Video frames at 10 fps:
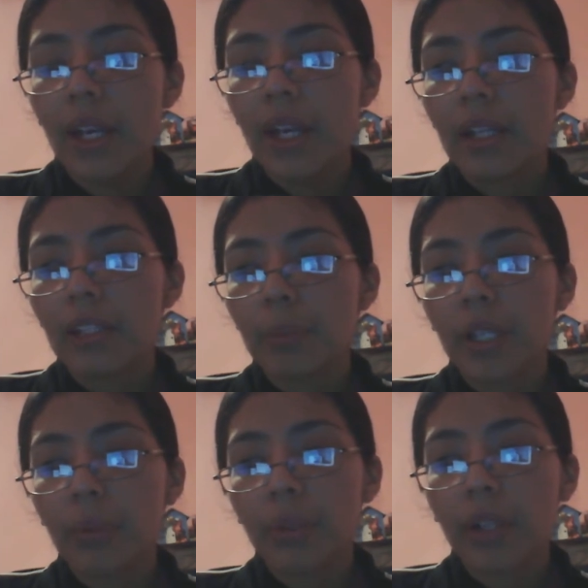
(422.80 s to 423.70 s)
and may
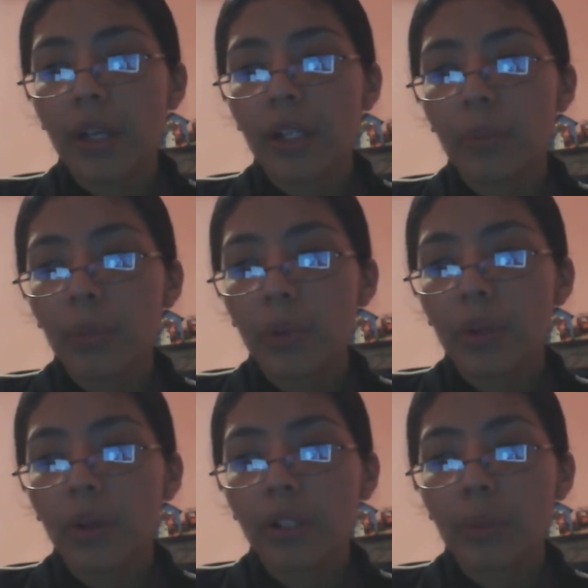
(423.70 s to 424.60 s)
rely more
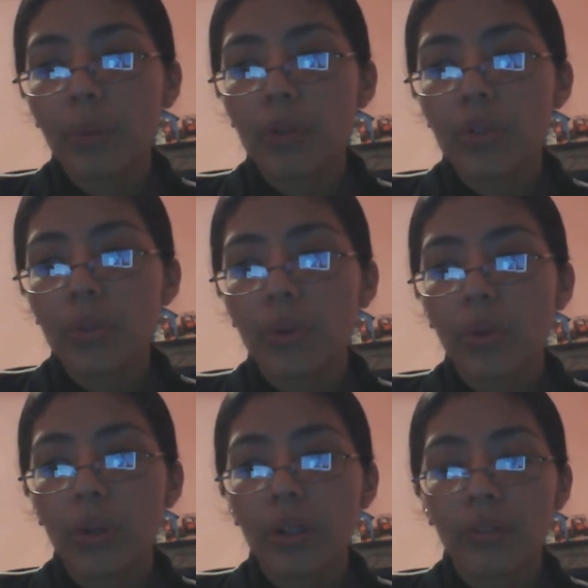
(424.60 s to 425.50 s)
on emotional
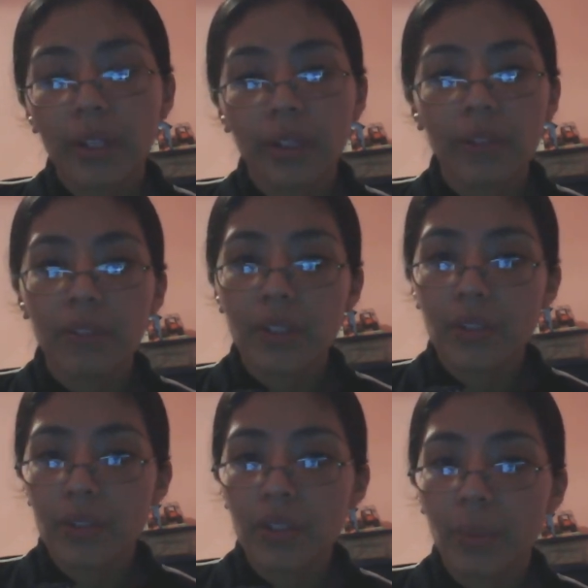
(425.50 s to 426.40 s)
or affective
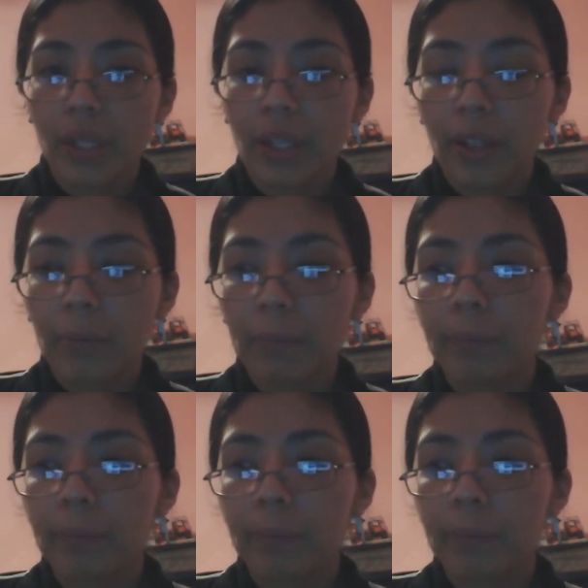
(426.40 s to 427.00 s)
decision making.